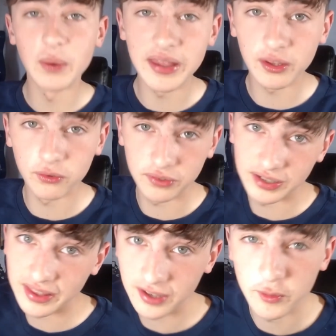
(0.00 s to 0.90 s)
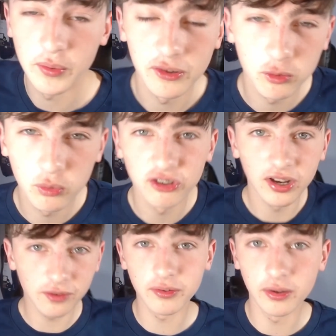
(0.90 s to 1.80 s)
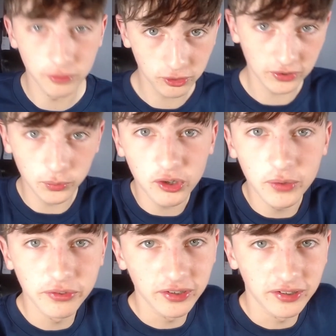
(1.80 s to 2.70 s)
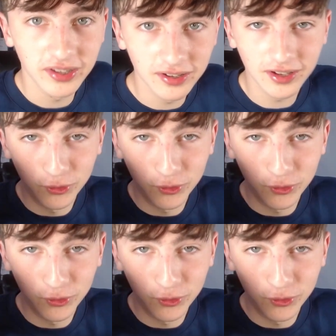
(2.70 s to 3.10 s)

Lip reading: that's all for today. Thank you very much for watching. Like the video if you enjoyed it, subscribe if you're new around here.